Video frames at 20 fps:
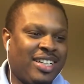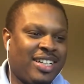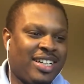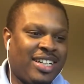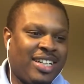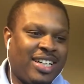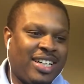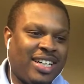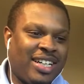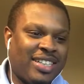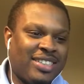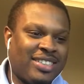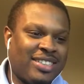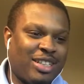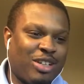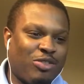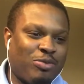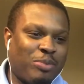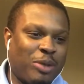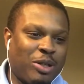of
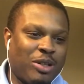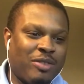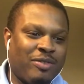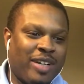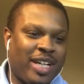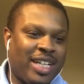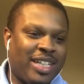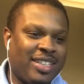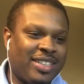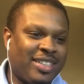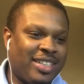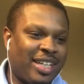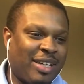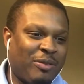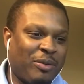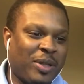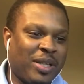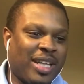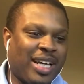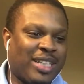self-motivate
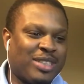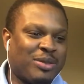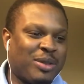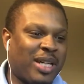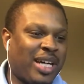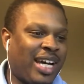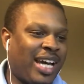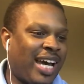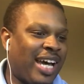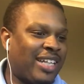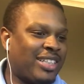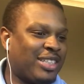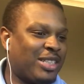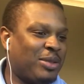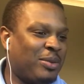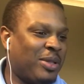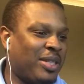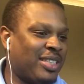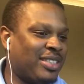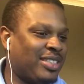and realize what I
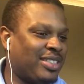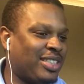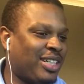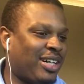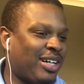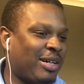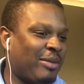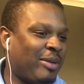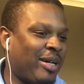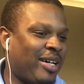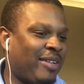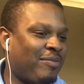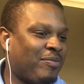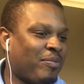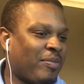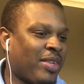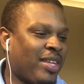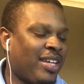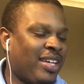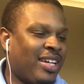actually wanted to talk about.
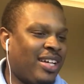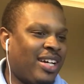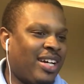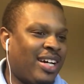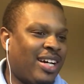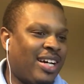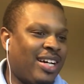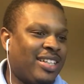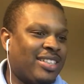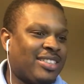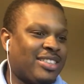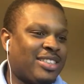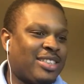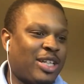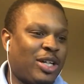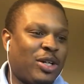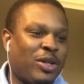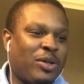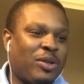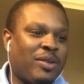
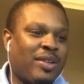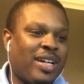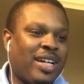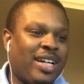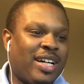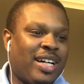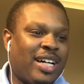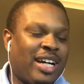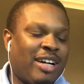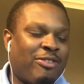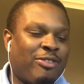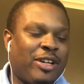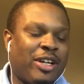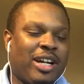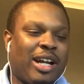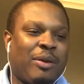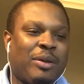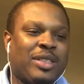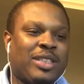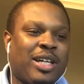So I
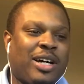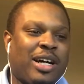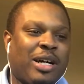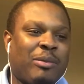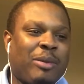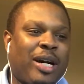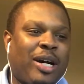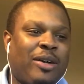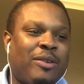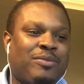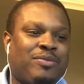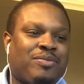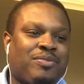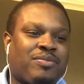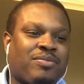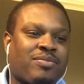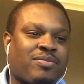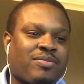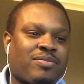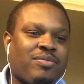figured I would talk about
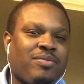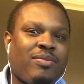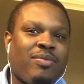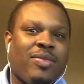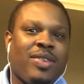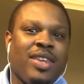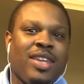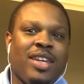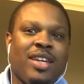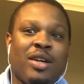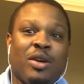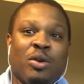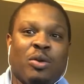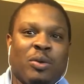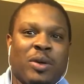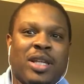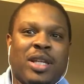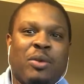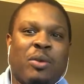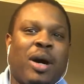
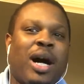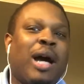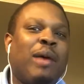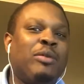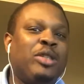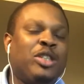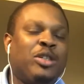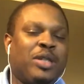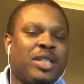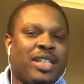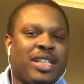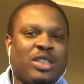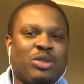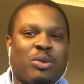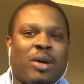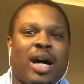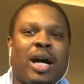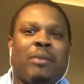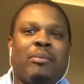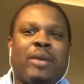really why I'm doing this,
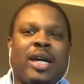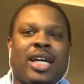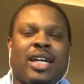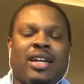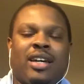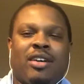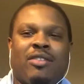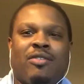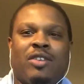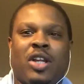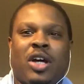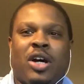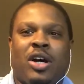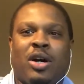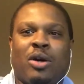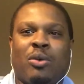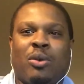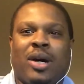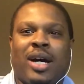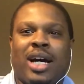why I'm making a
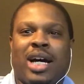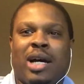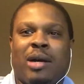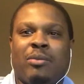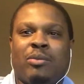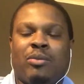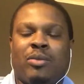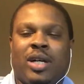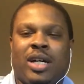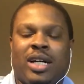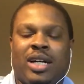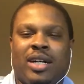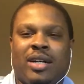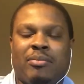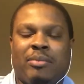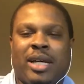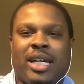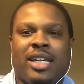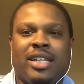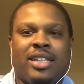vlog, why
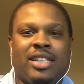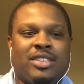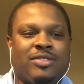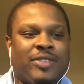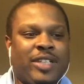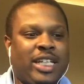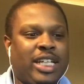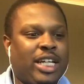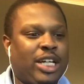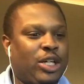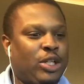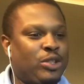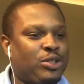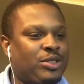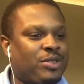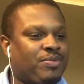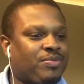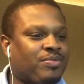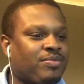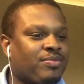I'm making these videos.